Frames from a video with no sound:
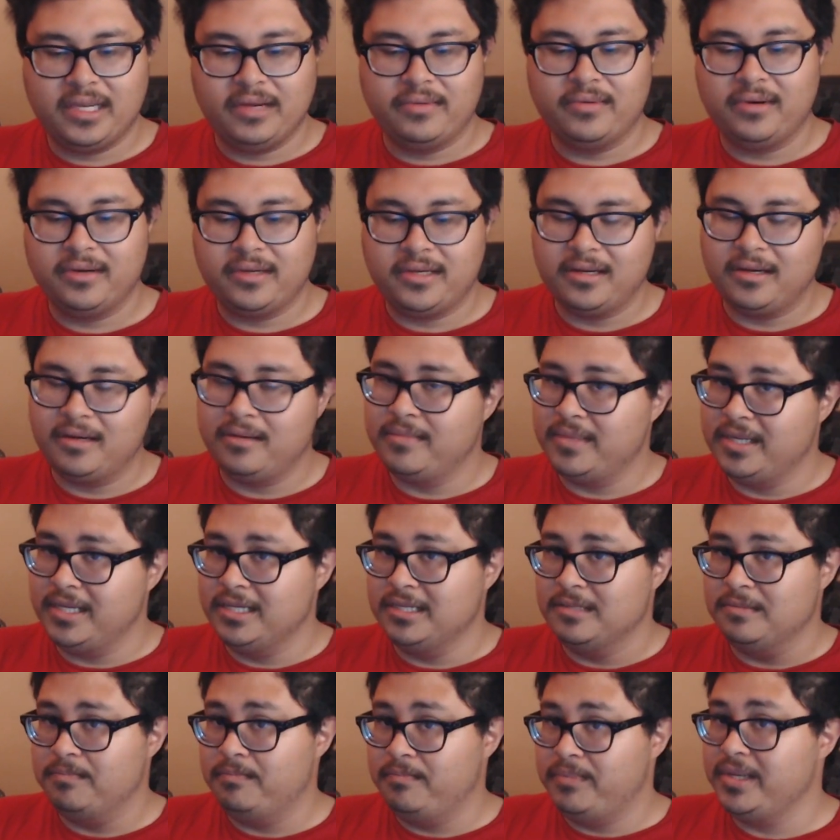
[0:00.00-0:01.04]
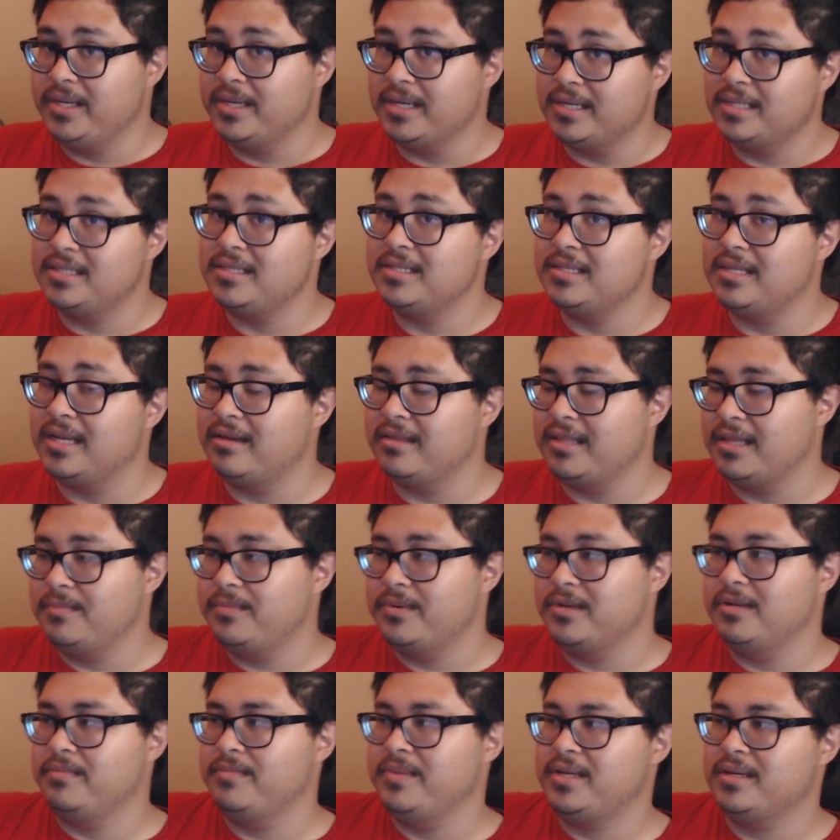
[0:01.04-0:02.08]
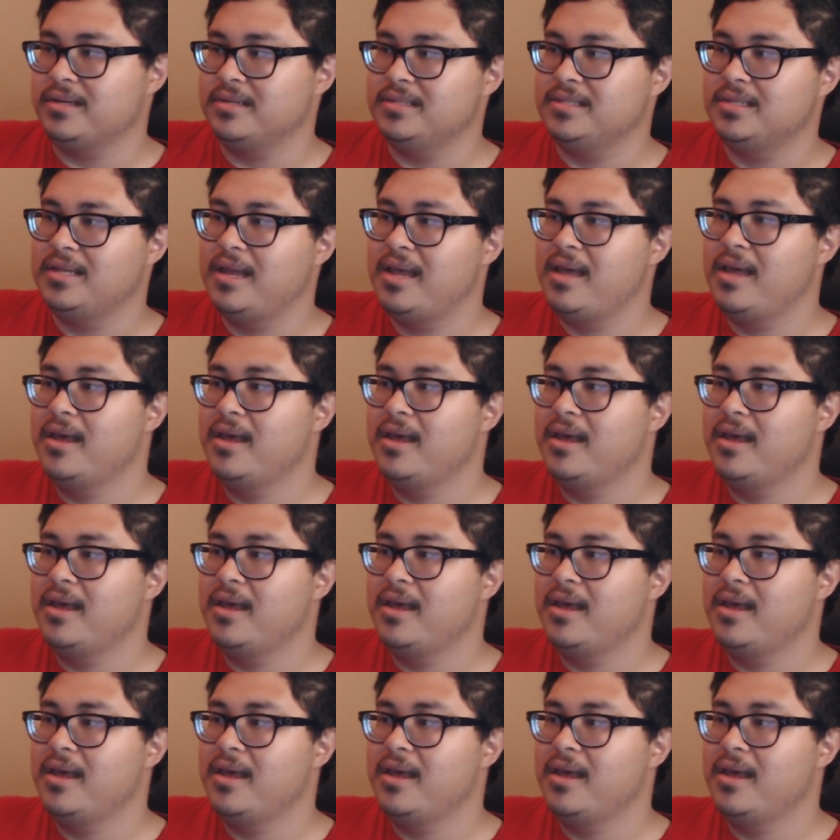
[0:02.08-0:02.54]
they will come is BS, is how they put it, because